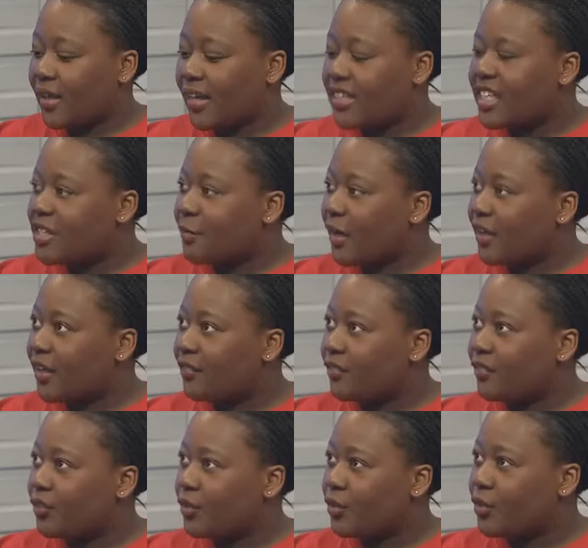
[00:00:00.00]
it changed my life
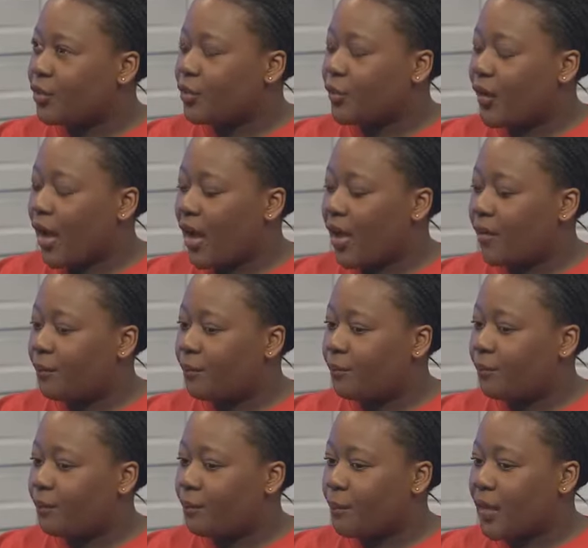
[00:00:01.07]
through um,
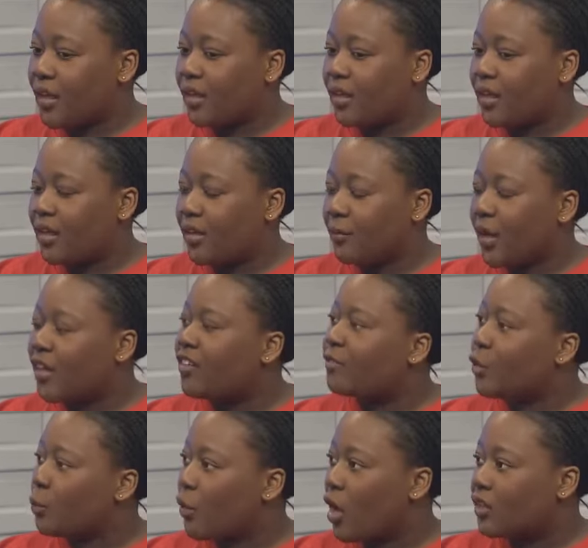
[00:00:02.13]
making my life
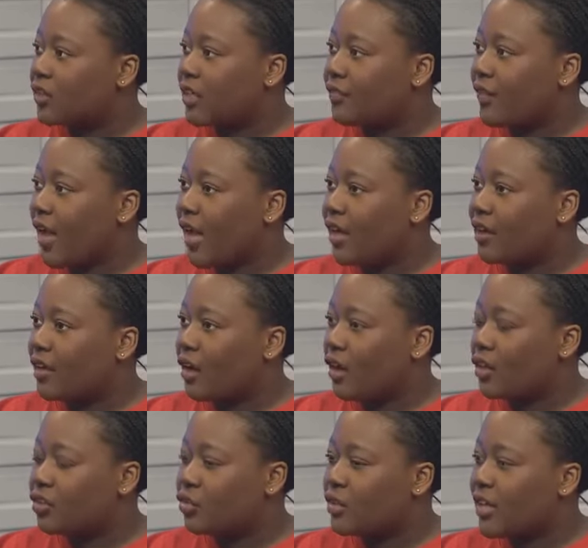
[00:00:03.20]
more positive and
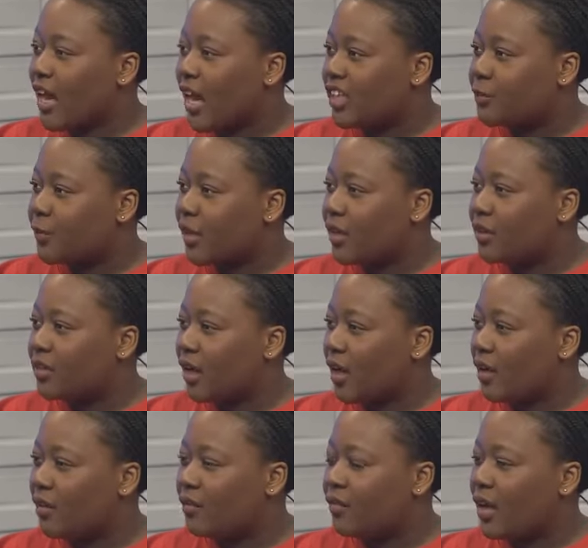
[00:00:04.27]
also the aspect
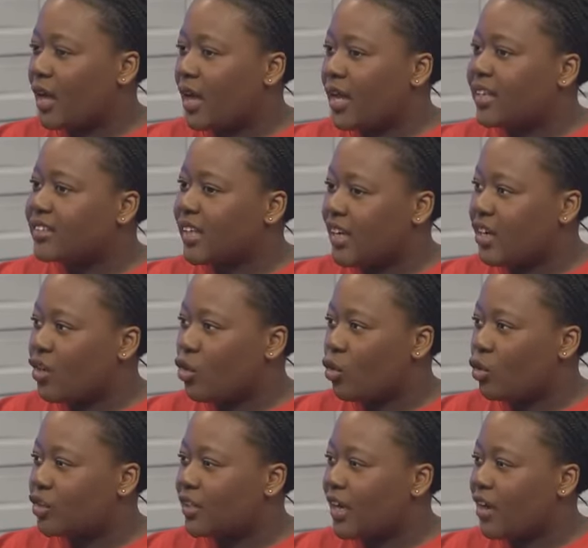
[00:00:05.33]
of setting
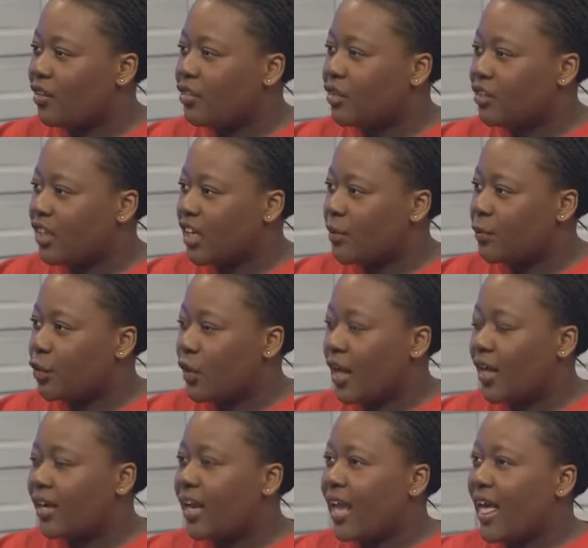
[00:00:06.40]
goals and how they're attainable
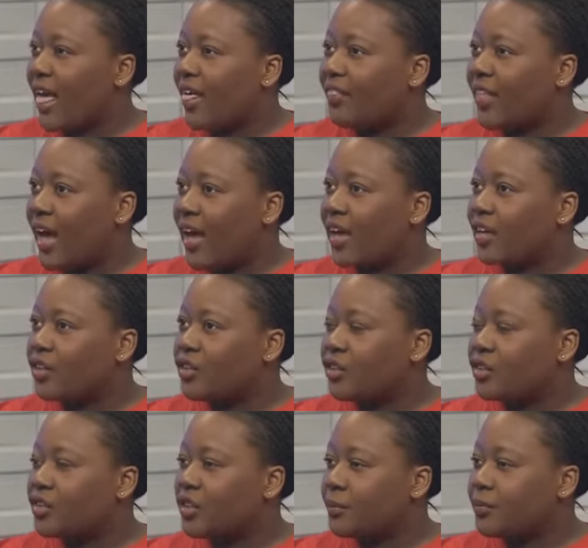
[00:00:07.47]
and that
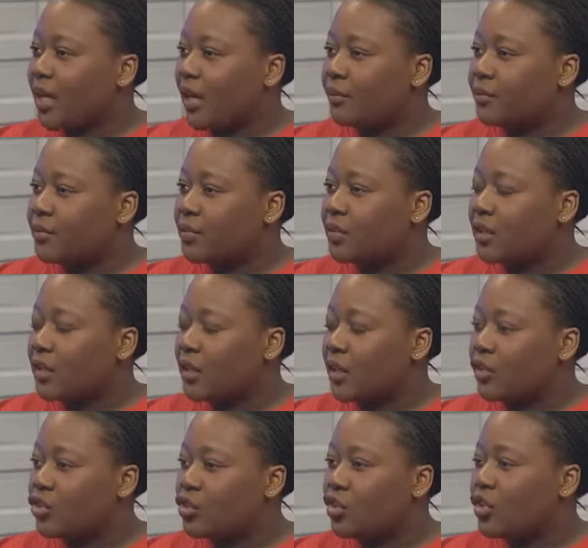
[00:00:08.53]
sometimes
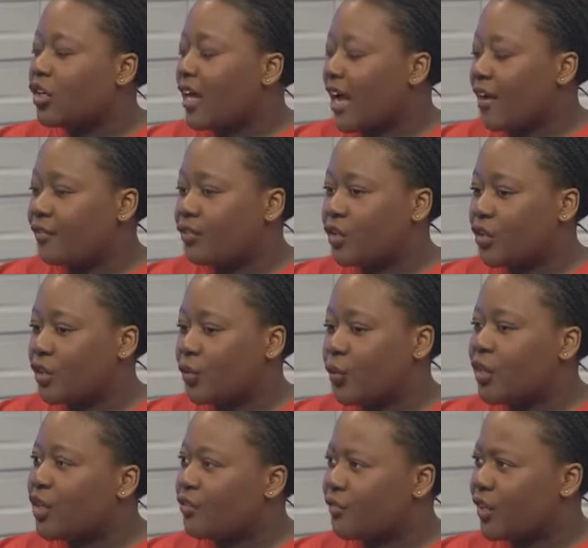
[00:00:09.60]
you're gonna have to
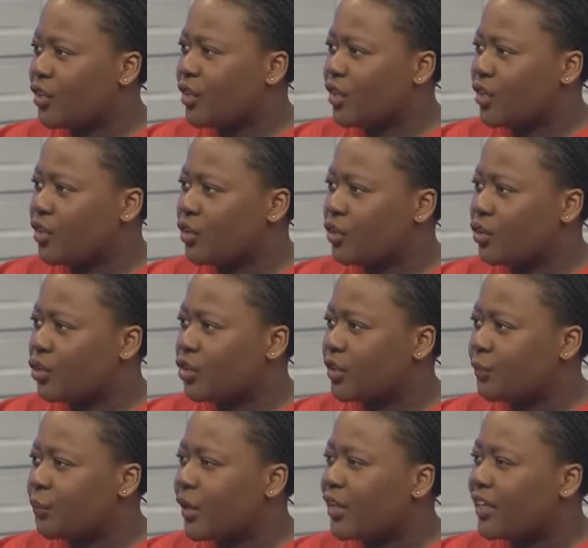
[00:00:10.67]
reconfigure your goals
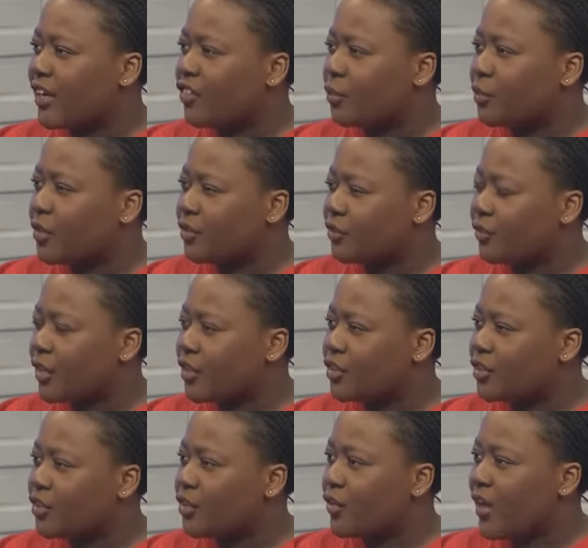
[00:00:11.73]
but never be afraid
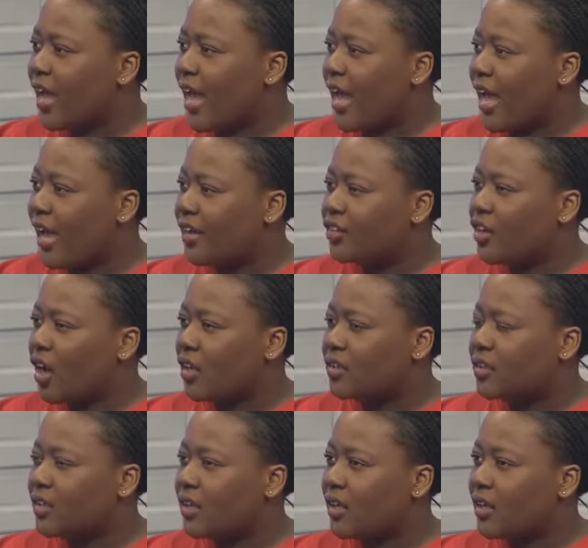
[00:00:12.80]
to and not
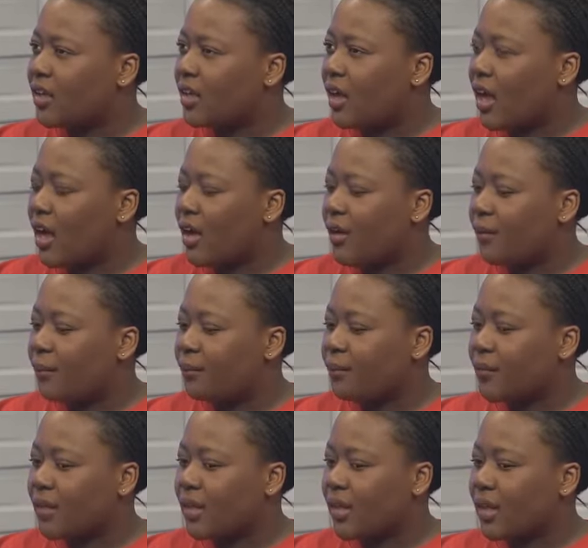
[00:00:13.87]
to um,
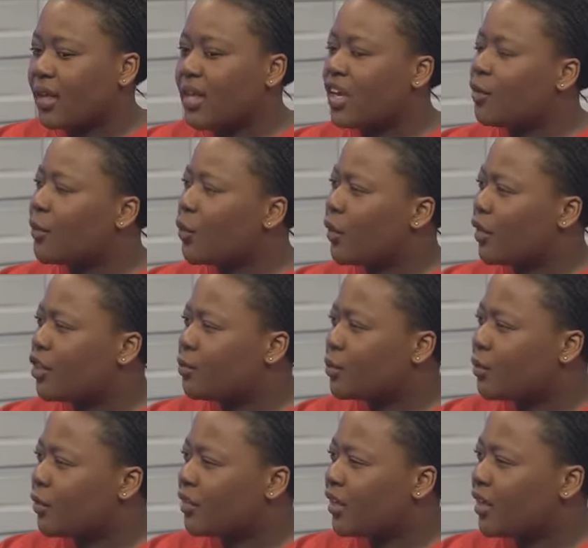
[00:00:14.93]
care about what other
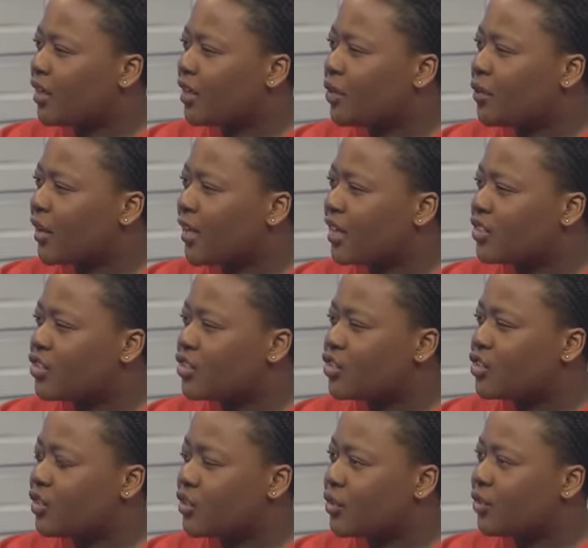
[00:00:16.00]
people think in a way it's just
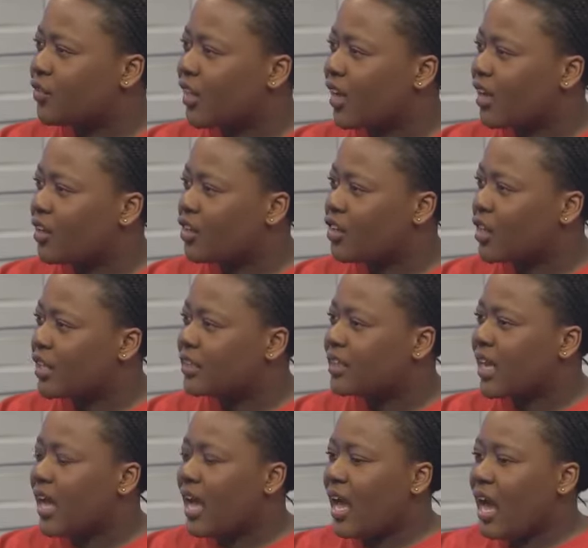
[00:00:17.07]
yeah. your own thing because
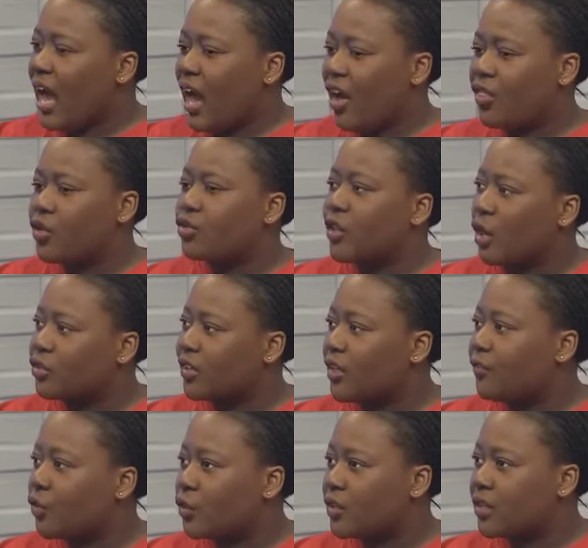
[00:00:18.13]
uh, those
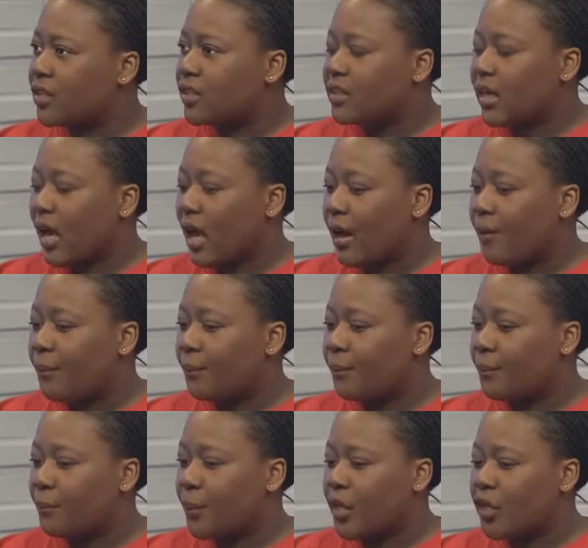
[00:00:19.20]
outside voices um,
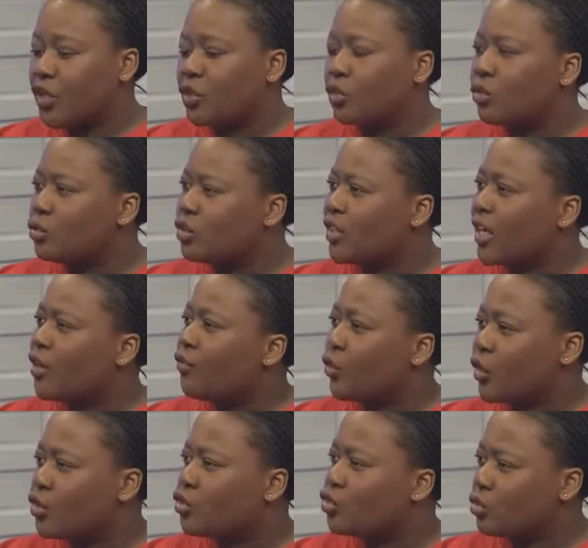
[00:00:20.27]
make you lose sight of
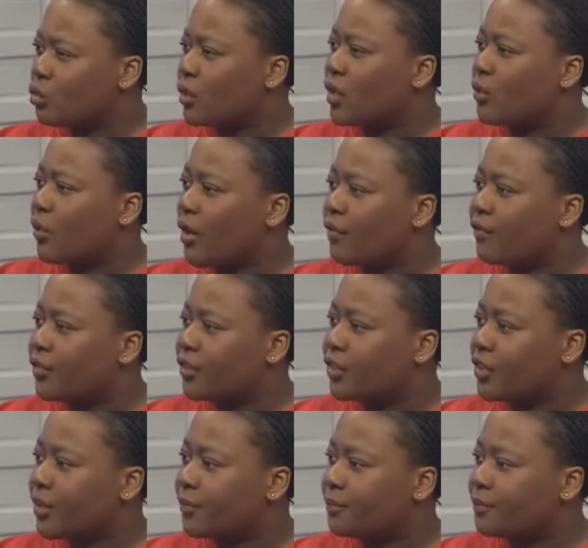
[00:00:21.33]
what you truly want for sure